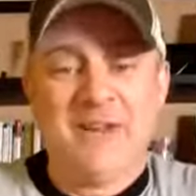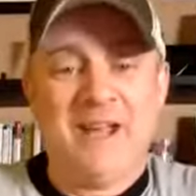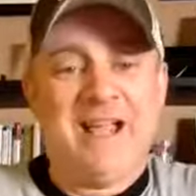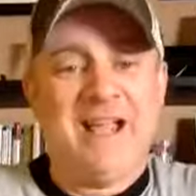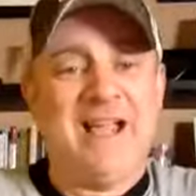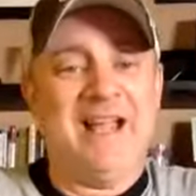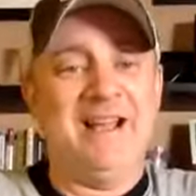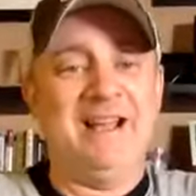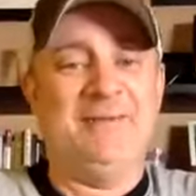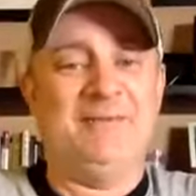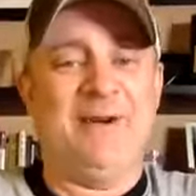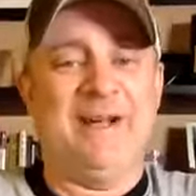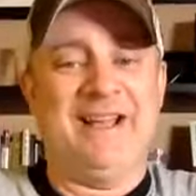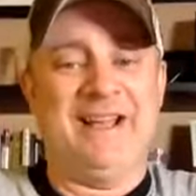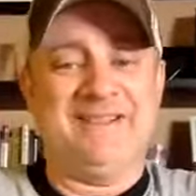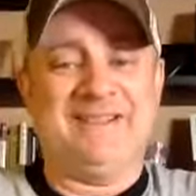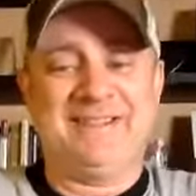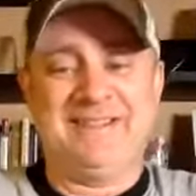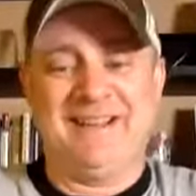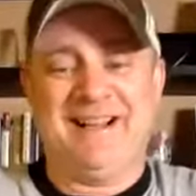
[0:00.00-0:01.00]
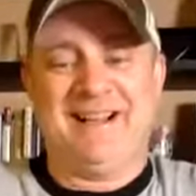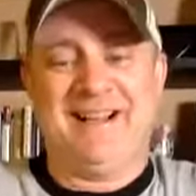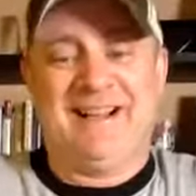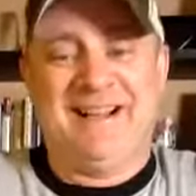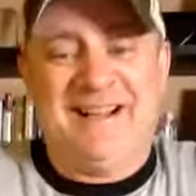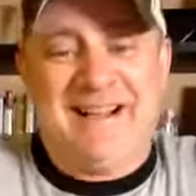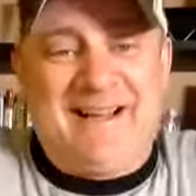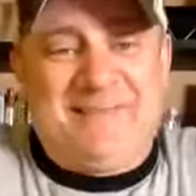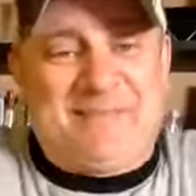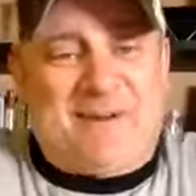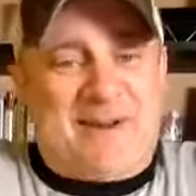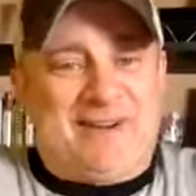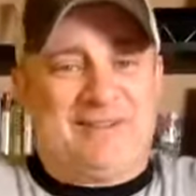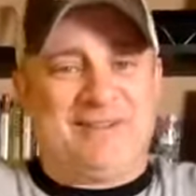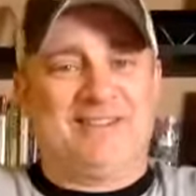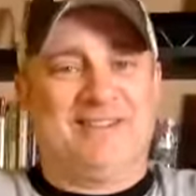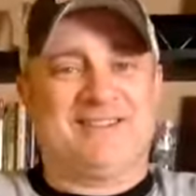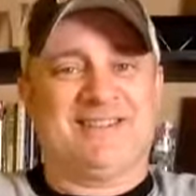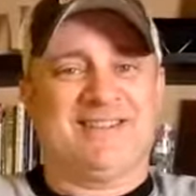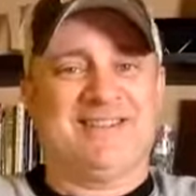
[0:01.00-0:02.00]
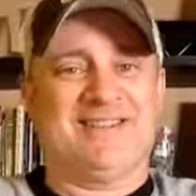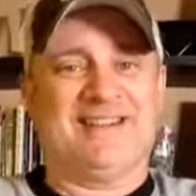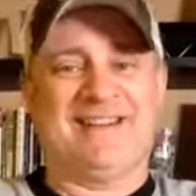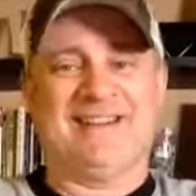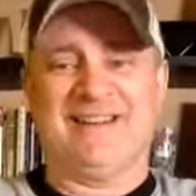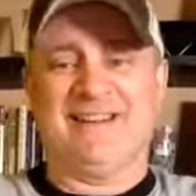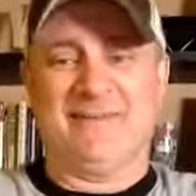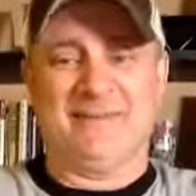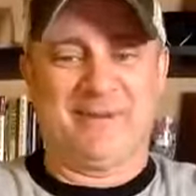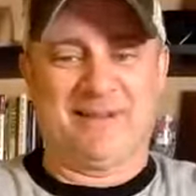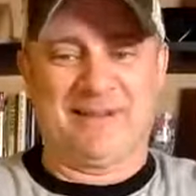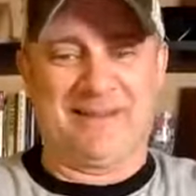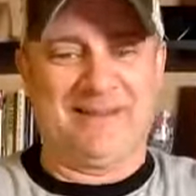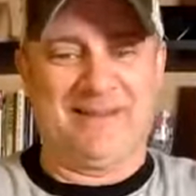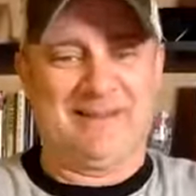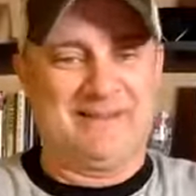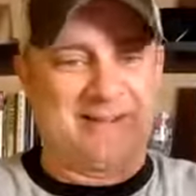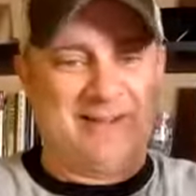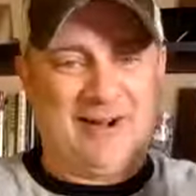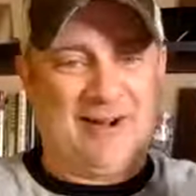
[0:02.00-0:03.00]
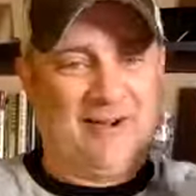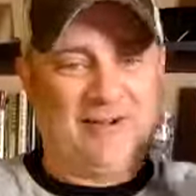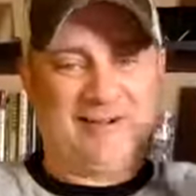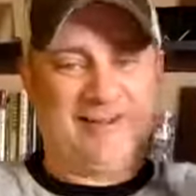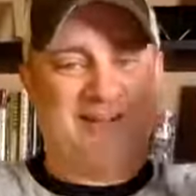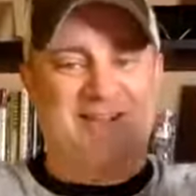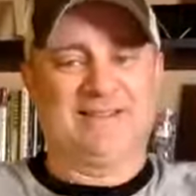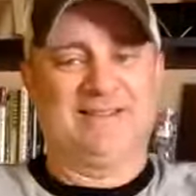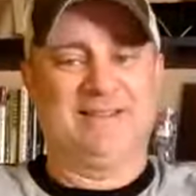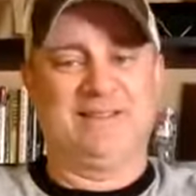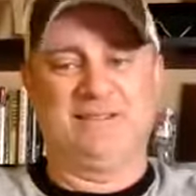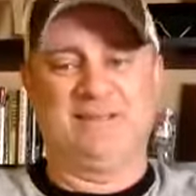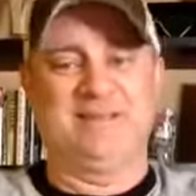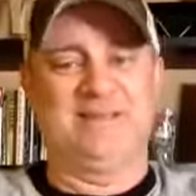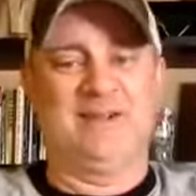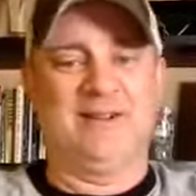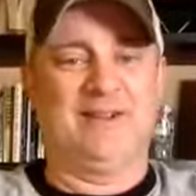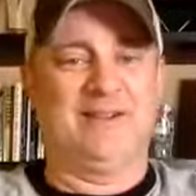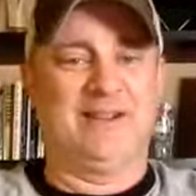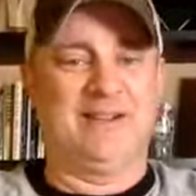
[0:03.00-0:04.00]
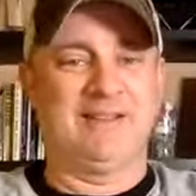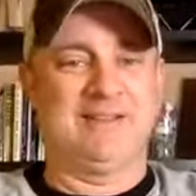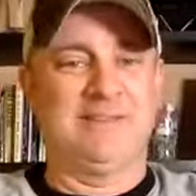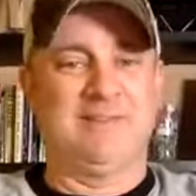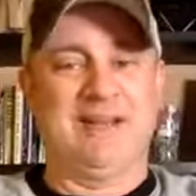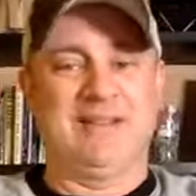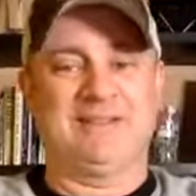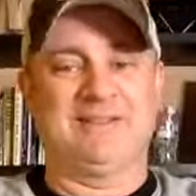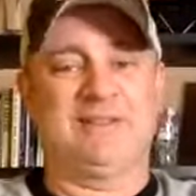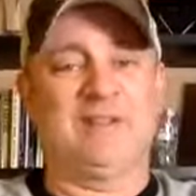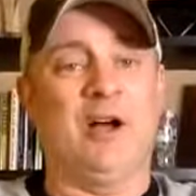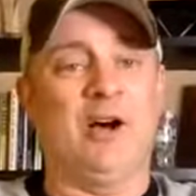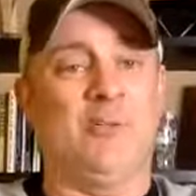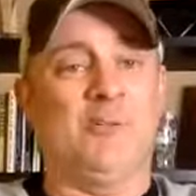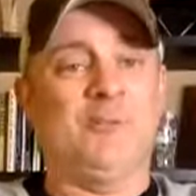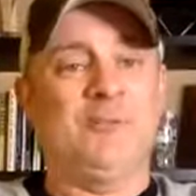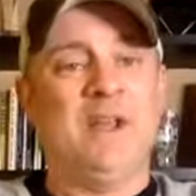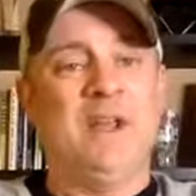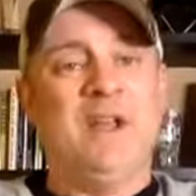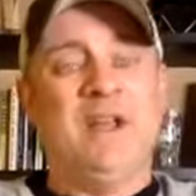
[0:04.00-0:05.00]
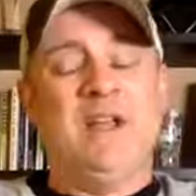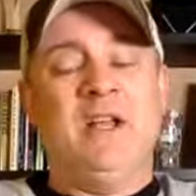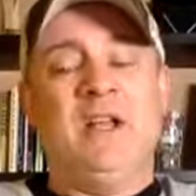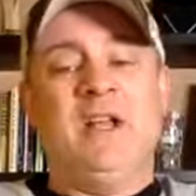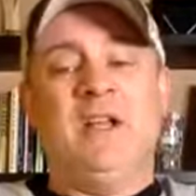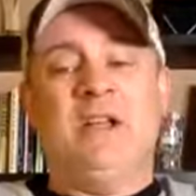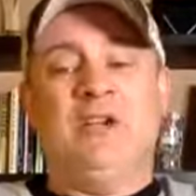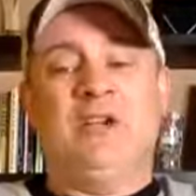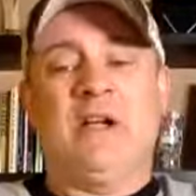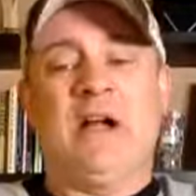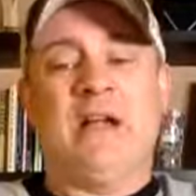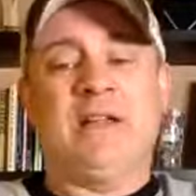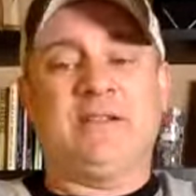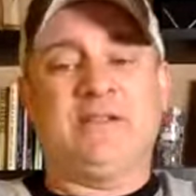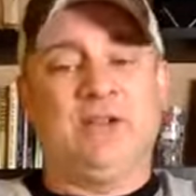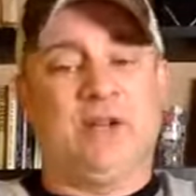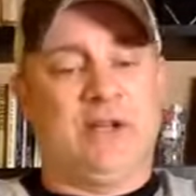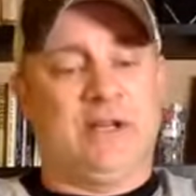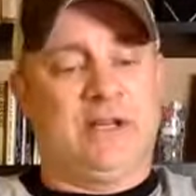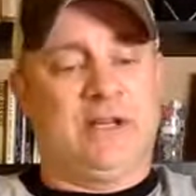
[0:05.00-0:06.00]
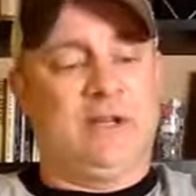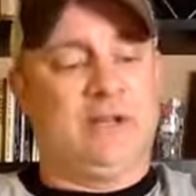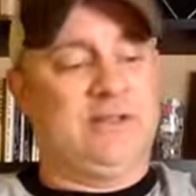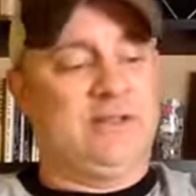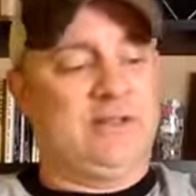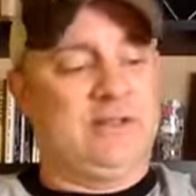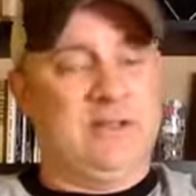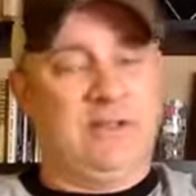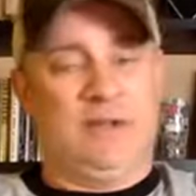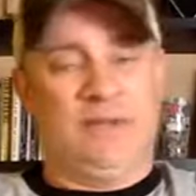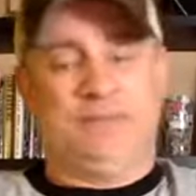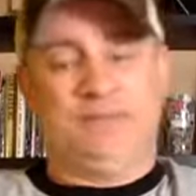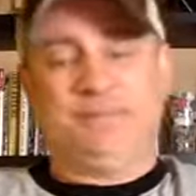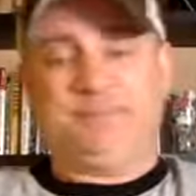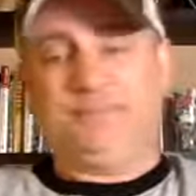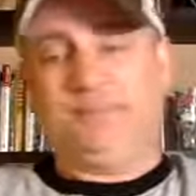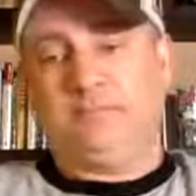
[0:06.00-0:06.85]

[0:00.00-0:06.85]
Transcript: anyways, I probably shouldn't have said that. Now I'm going to get all kinds of mess. So you guys, look, here's the deal.